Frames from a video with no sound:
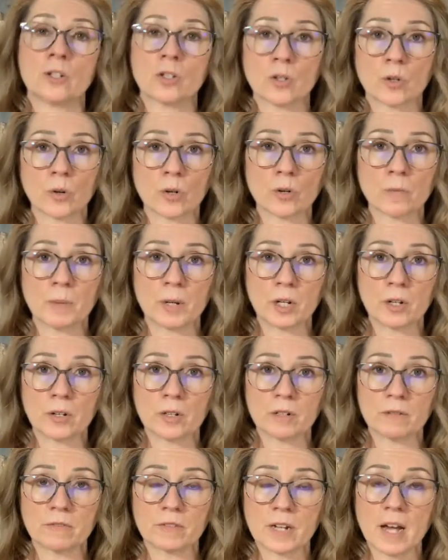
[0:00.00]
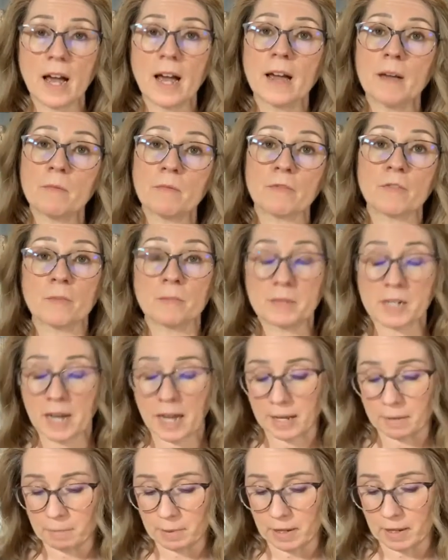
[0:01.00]
shorter period of time from
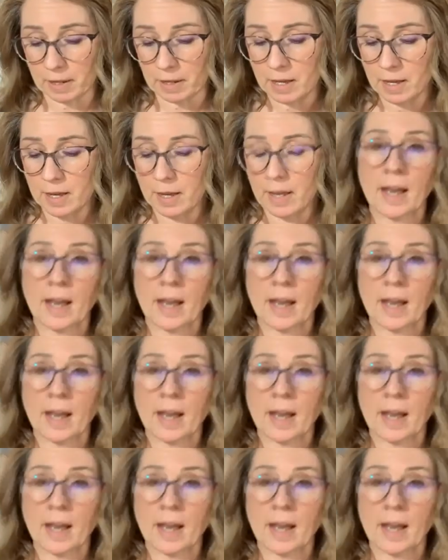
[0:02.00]
typing.